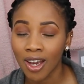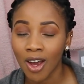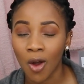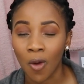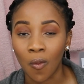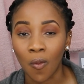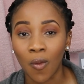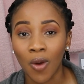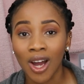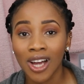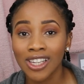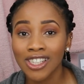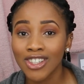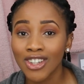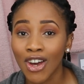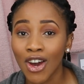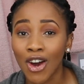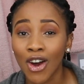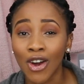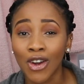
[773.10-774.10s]
What
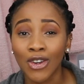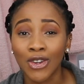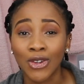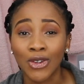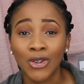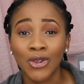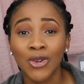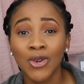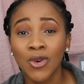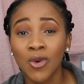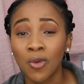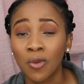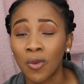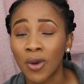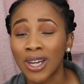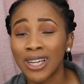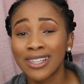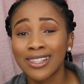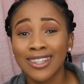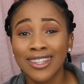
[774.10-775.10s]
are you
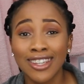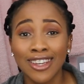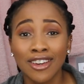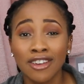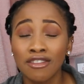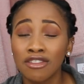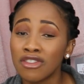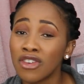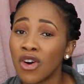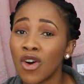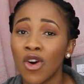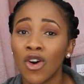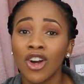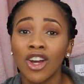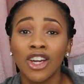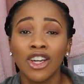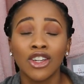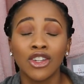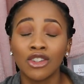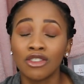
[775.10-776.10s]
waiting for?
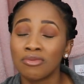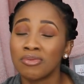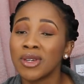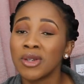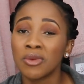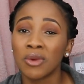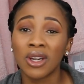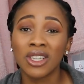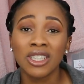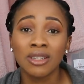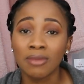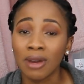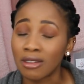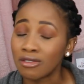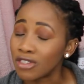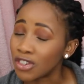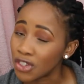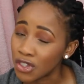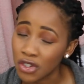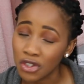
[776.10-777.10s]
You've been watching my
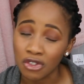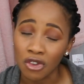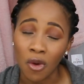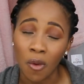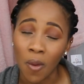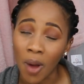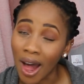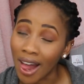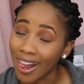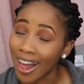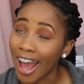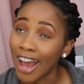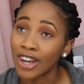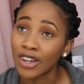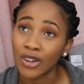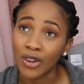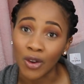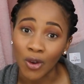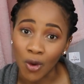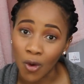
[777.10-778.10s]
videos for a while, I
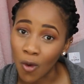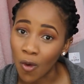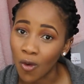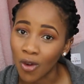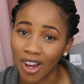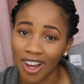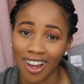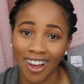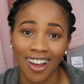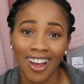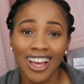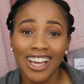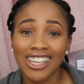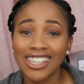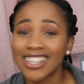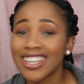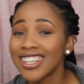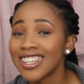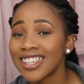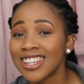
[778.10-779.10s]
know.
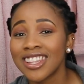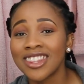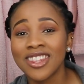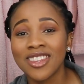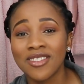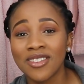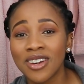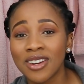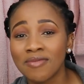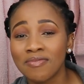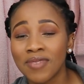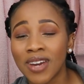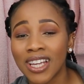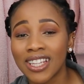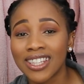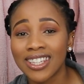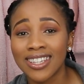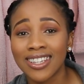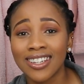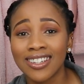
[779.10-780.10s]
Just hit the red
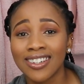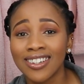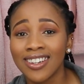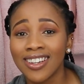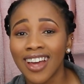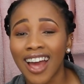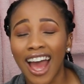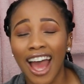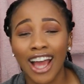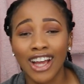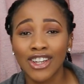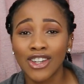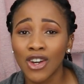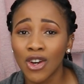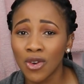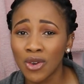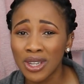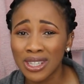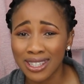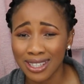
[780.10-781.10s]
button. I
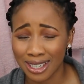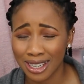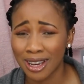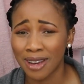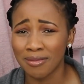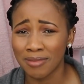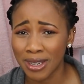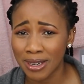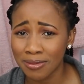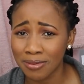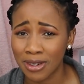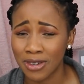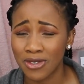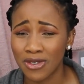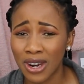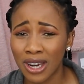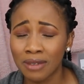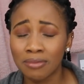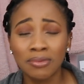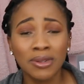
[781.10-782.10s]
know it's a commitment,
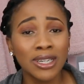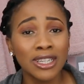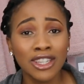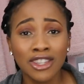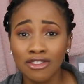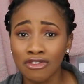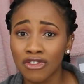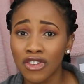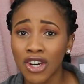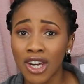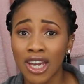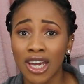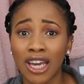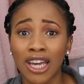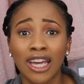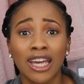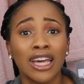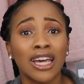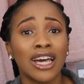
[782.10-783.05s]
right? But it's free.